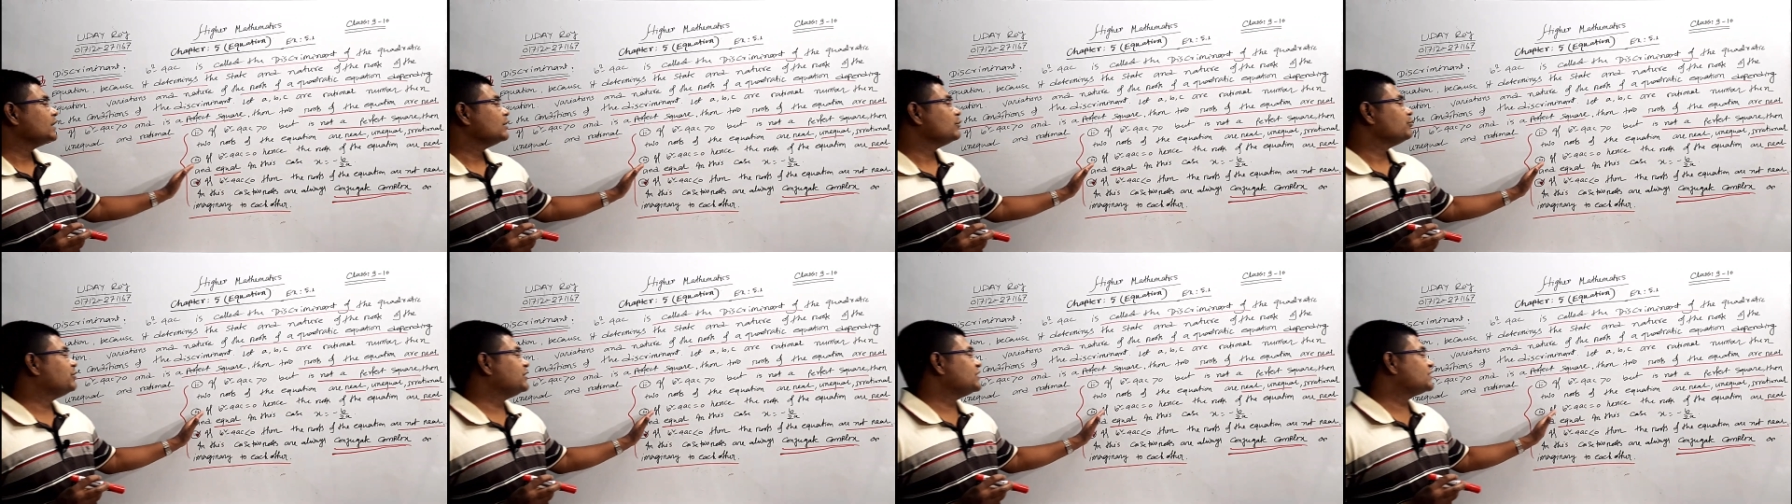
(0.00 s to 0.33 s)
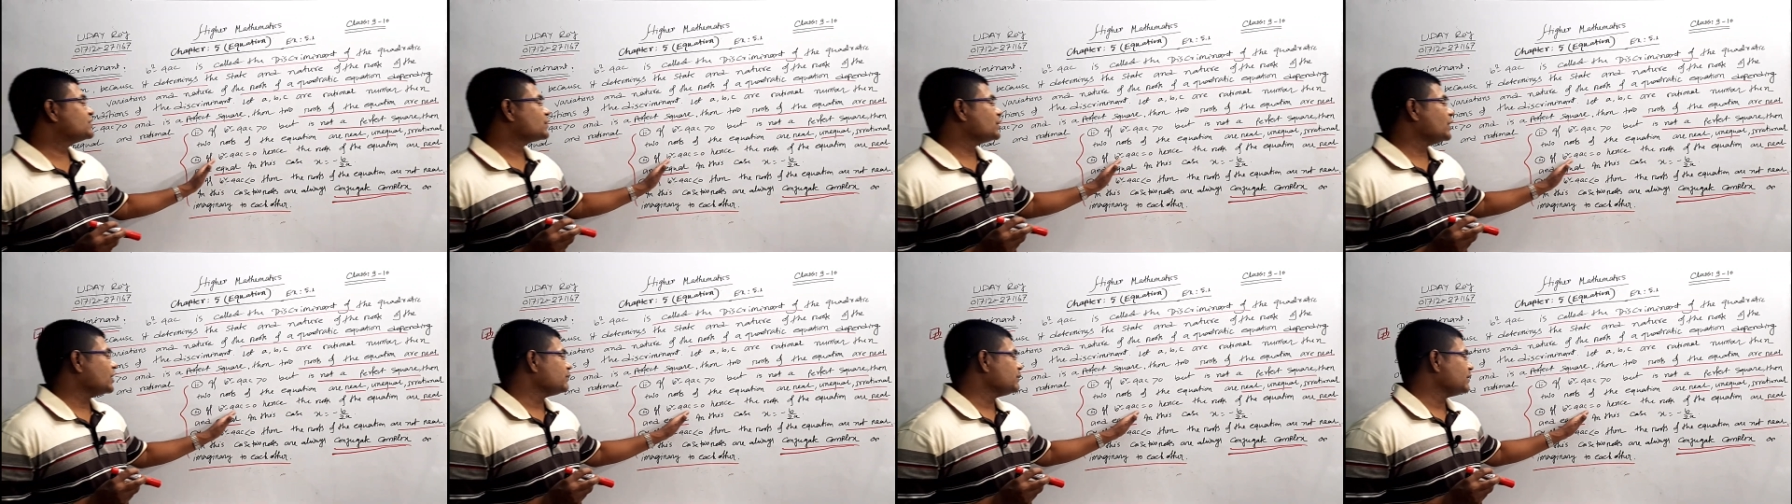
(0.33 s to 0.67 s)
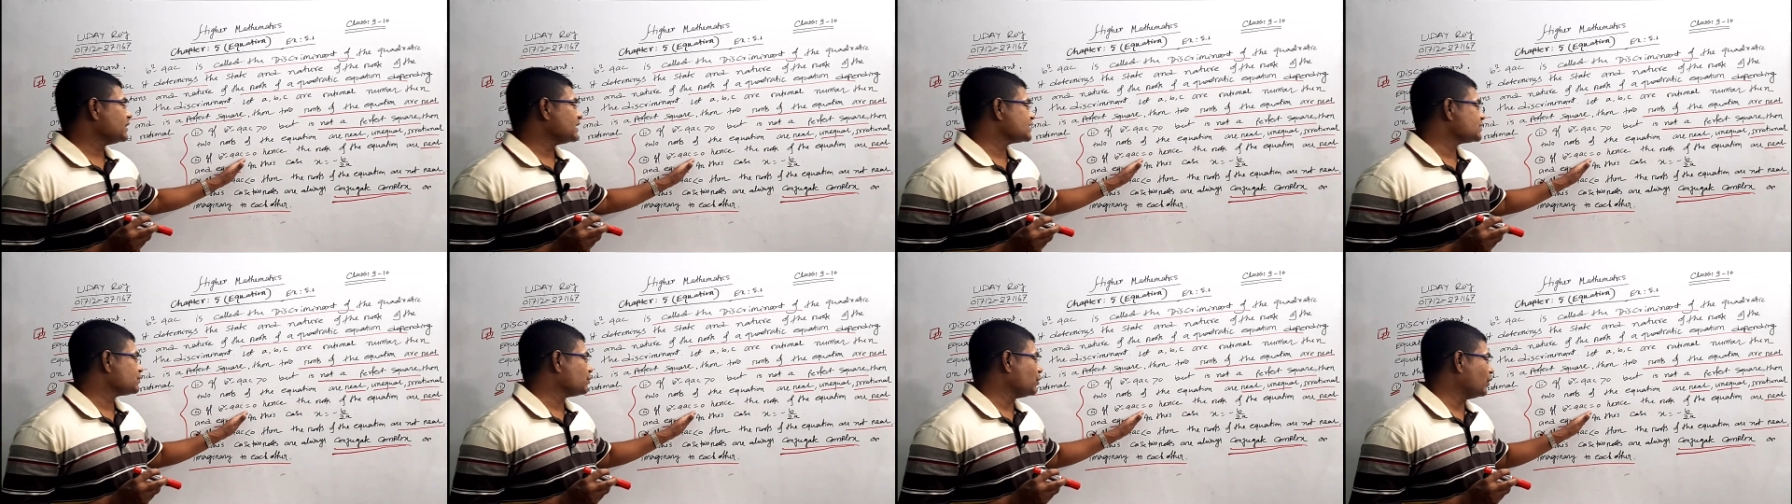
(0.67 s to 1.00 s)
b square
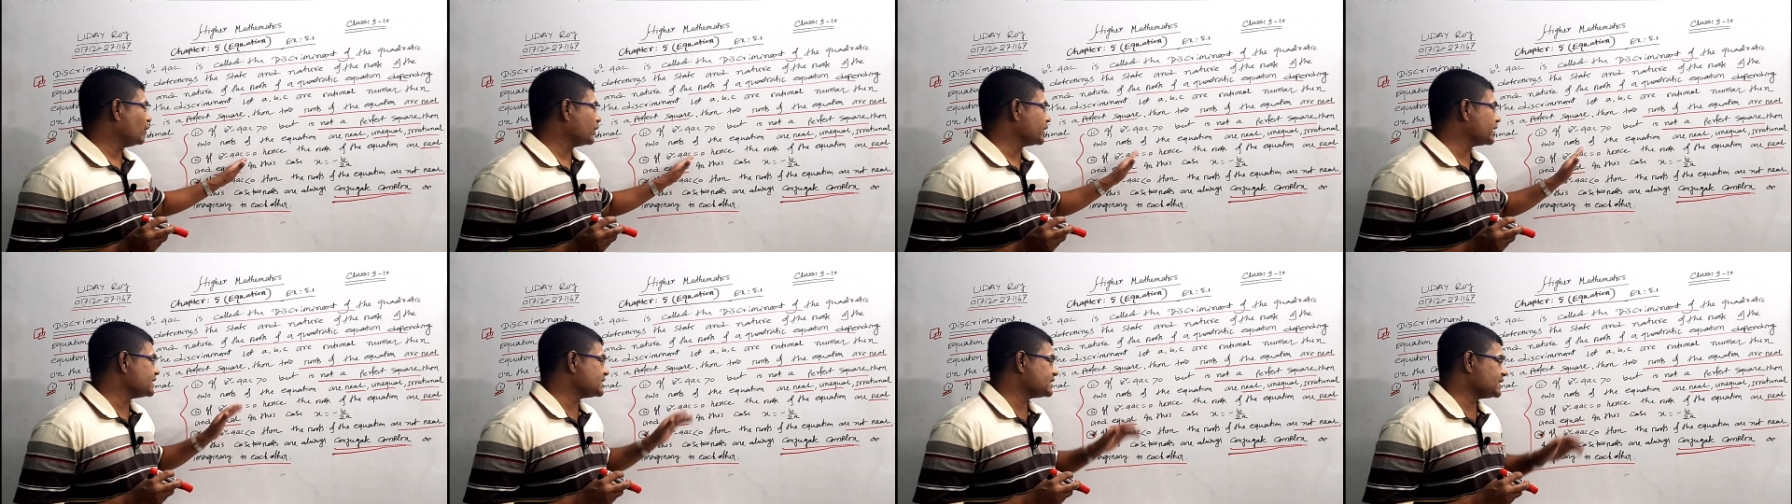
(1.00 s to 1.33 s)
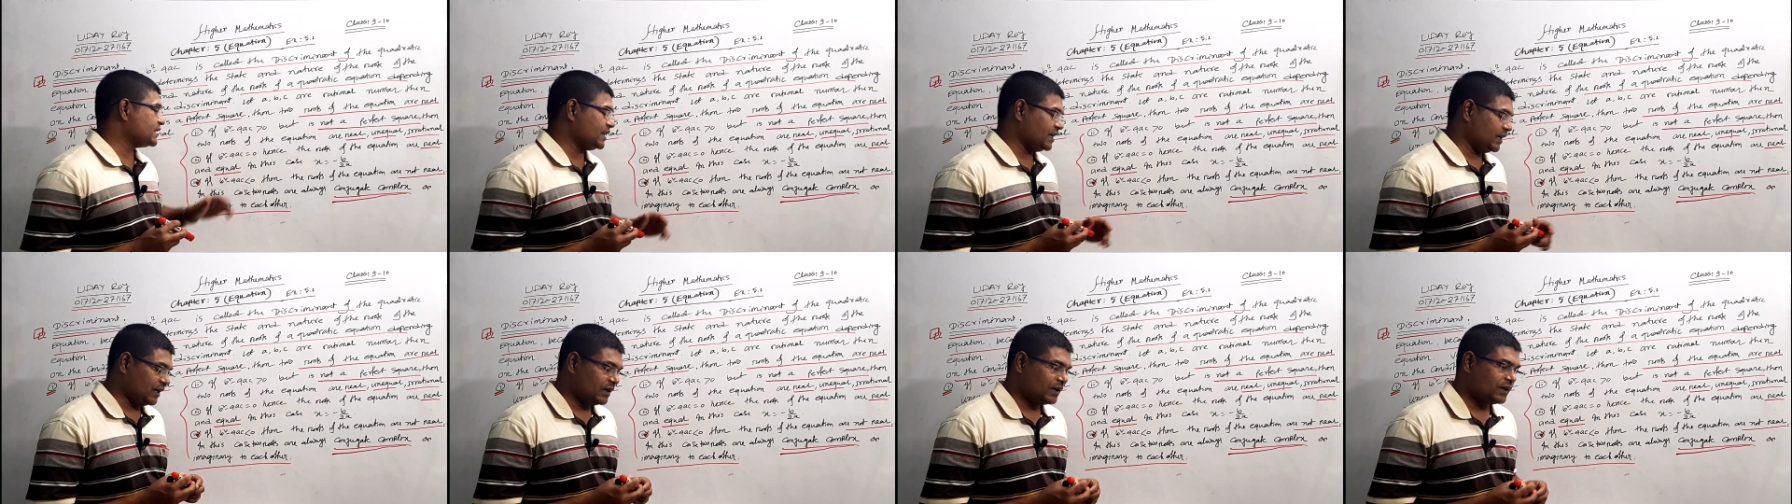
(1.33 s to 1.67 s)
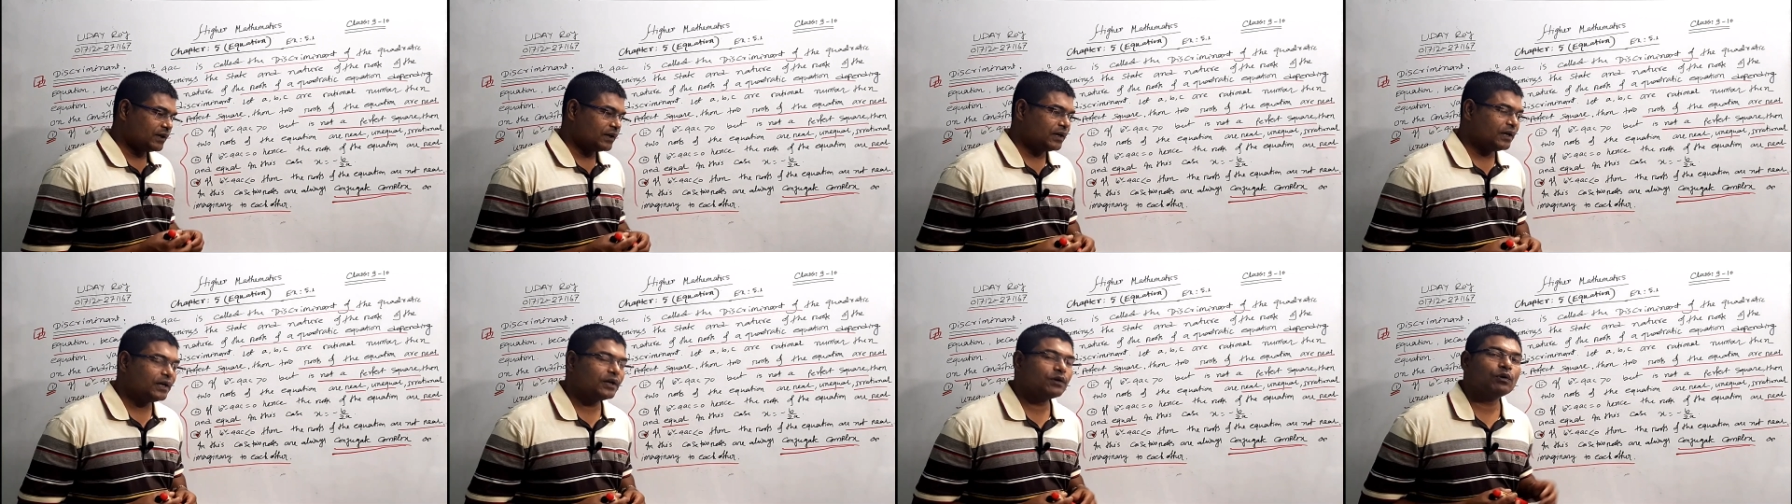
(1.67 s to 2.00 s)
minus 4ac
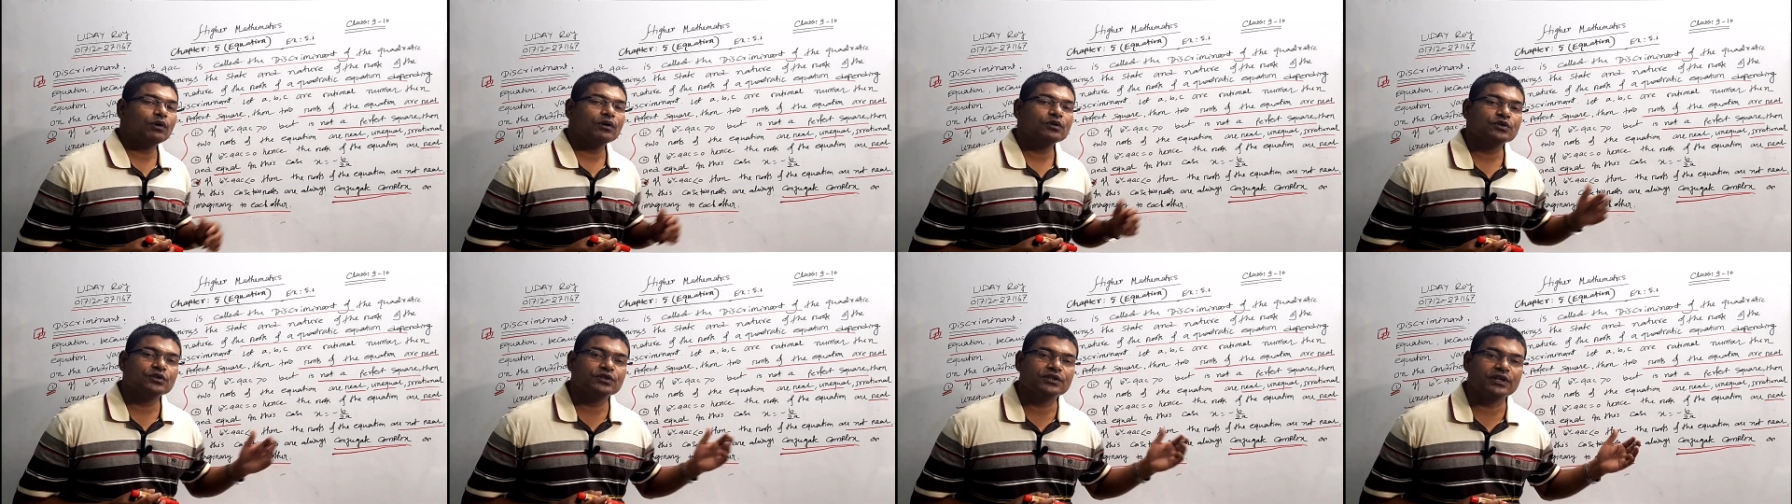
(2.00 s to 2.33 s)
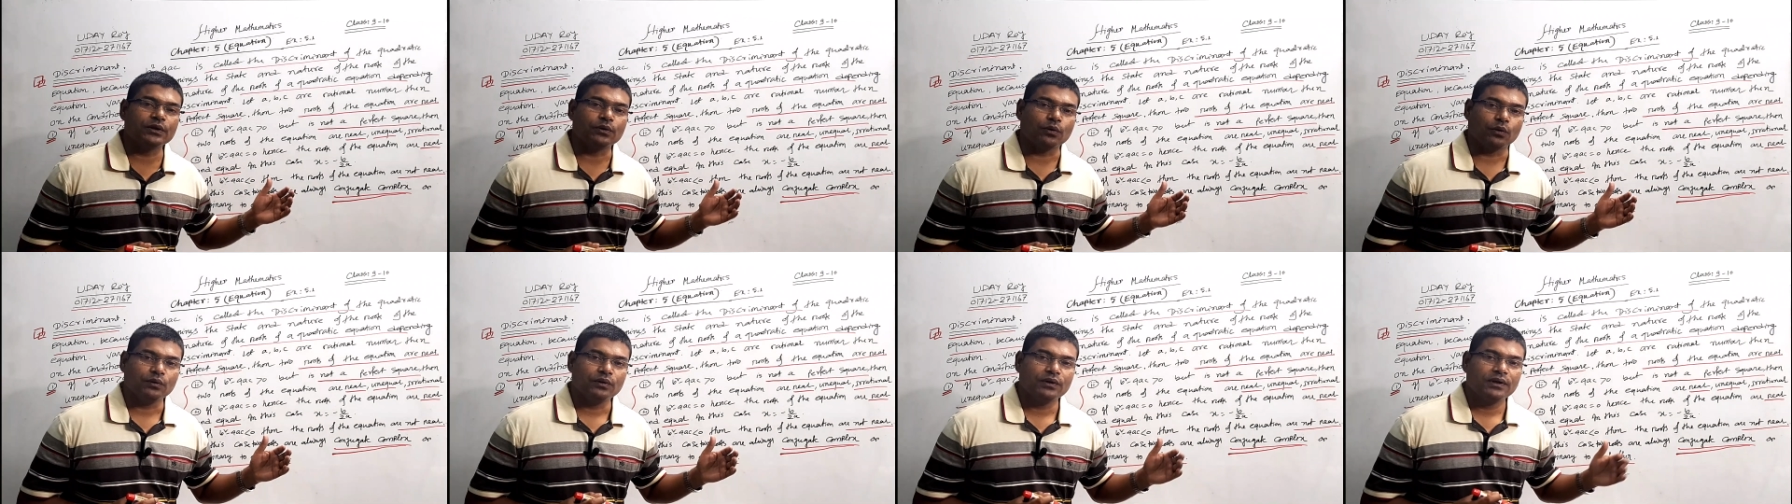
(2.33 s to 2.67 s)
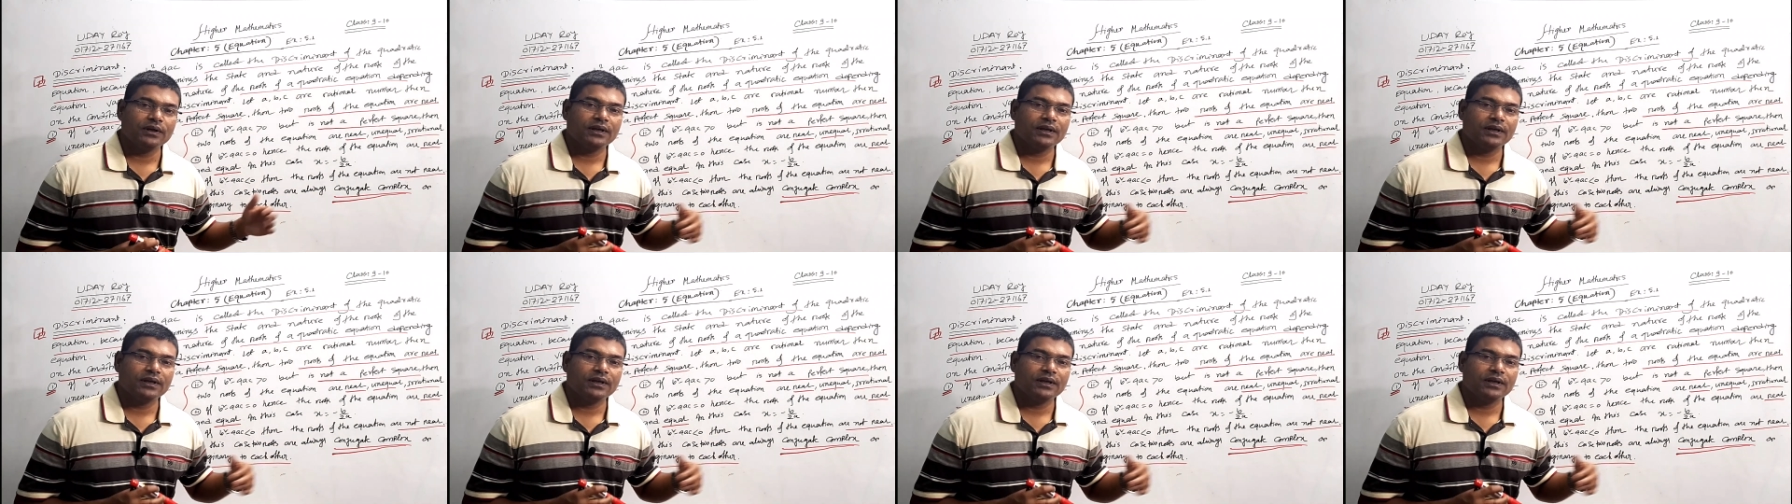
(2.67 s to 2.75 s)
equal to 0,